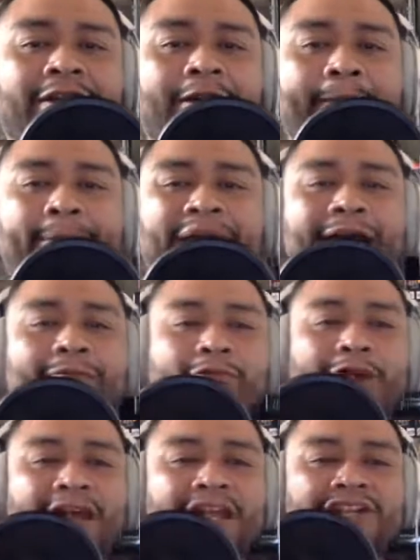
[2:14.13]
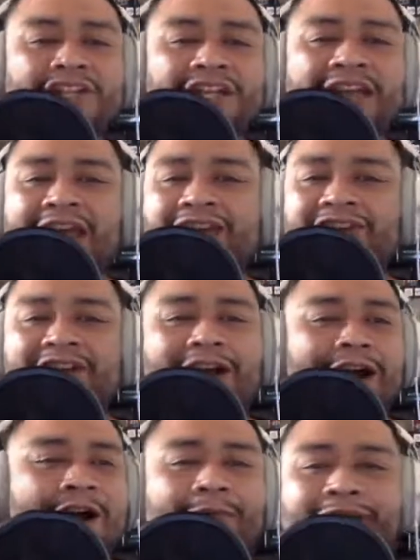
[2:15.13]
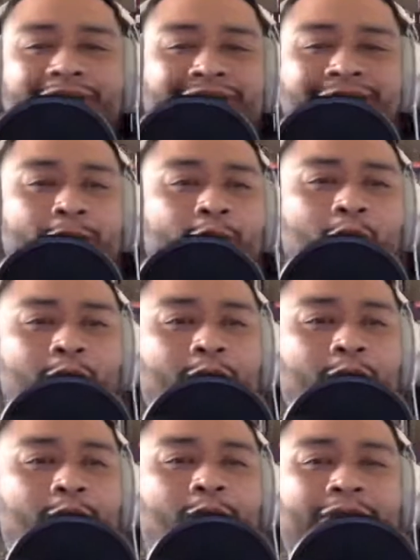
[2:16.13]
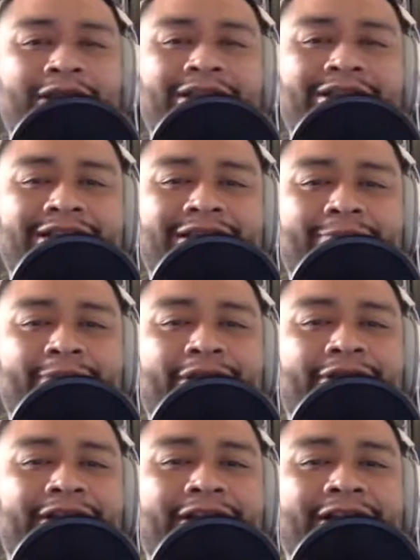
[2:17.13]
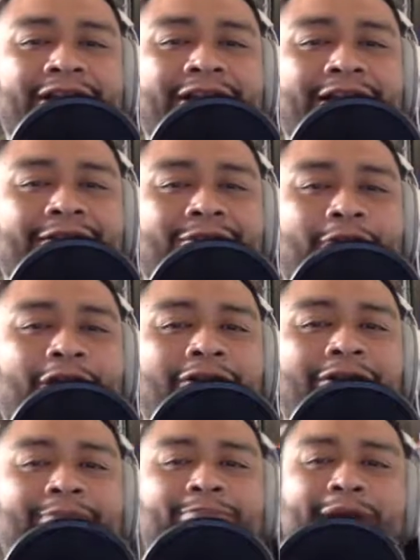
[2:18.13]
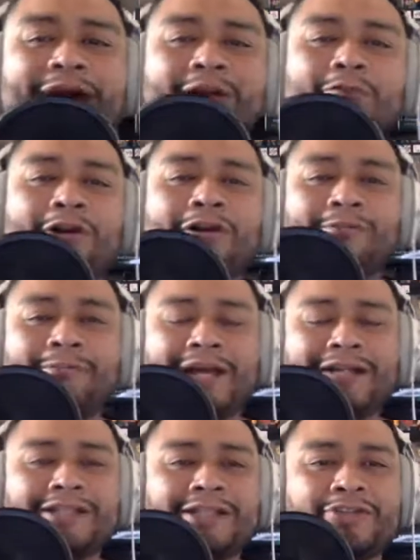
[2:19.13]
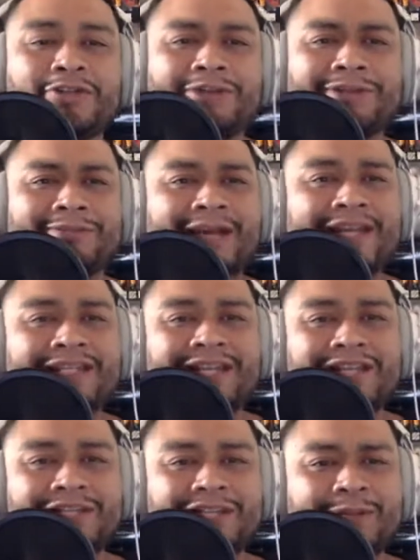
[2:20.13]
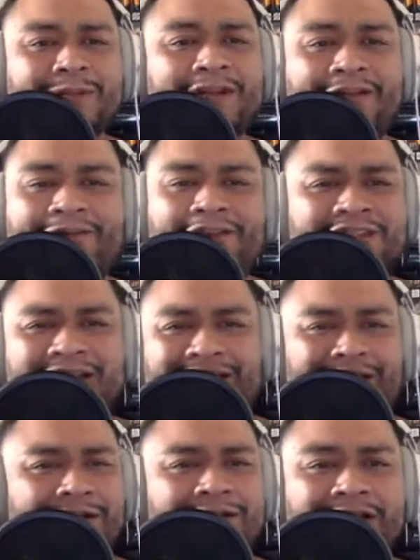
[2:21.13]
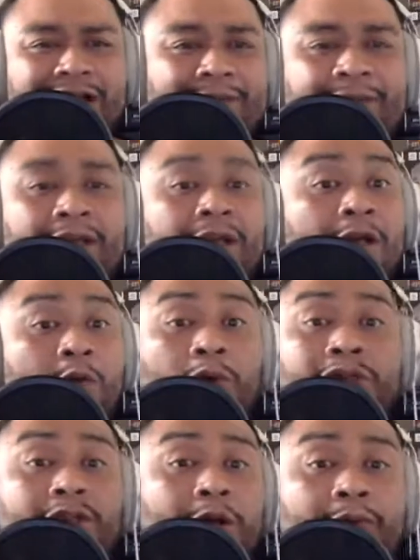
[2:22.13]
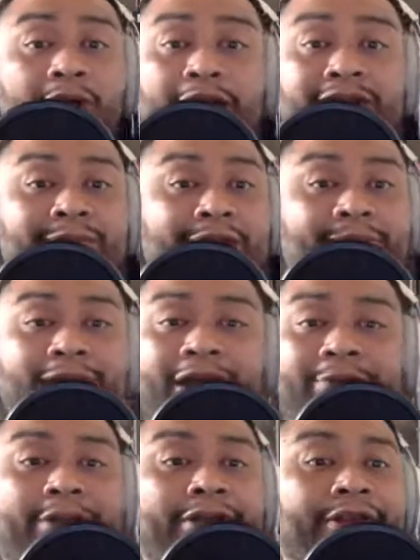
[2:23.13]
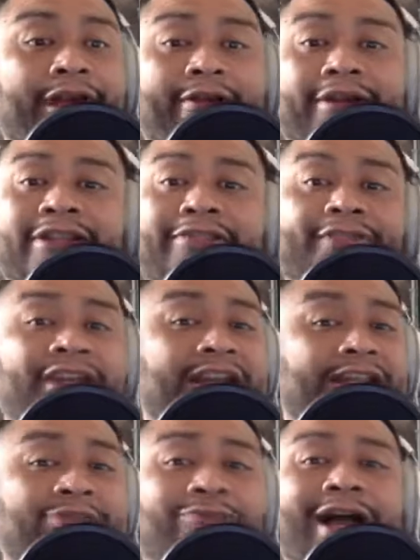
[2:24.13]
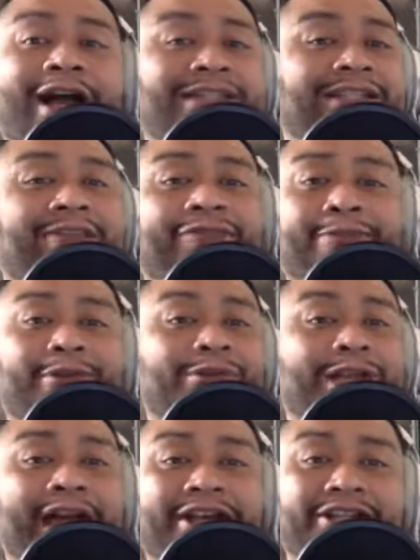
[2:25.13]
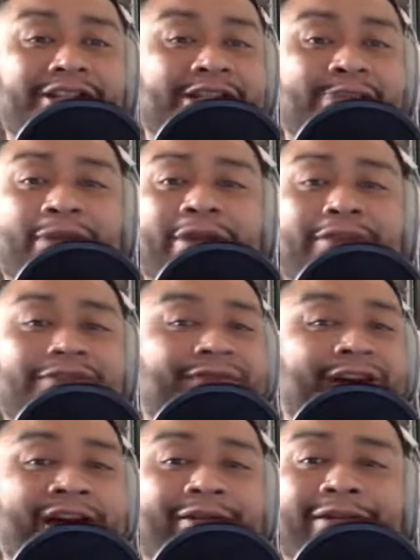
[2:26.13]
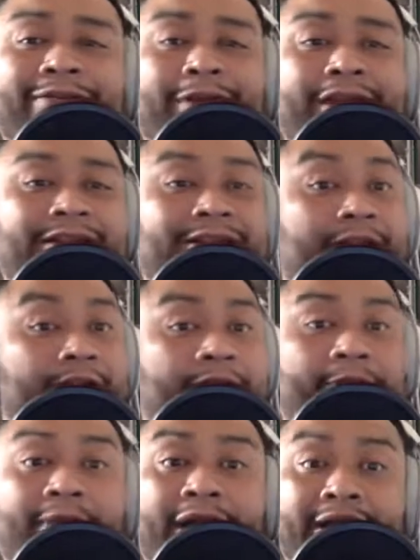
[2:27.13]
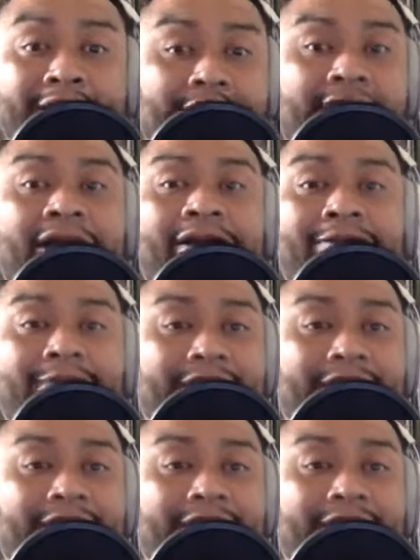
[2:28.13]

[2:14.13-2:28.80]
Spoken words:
Bam, Rage and Cajun Comics. Woo, he's in the building. Welcome back to the drop the mic session. It feels like a long time. What's going on to my blood brother Eric the Phoenix, rising up from those ashes and spreading those fiery wings? Mañana